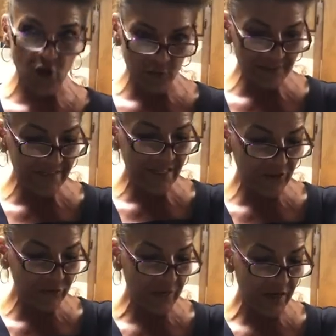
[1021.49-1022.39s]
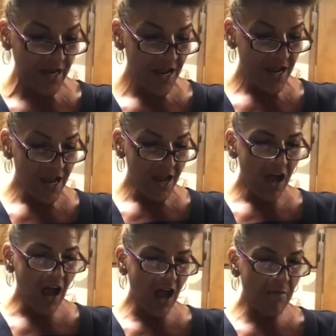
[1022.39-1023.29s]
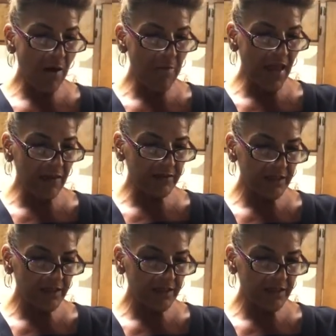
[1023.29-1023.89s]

homesteaders. But um, I met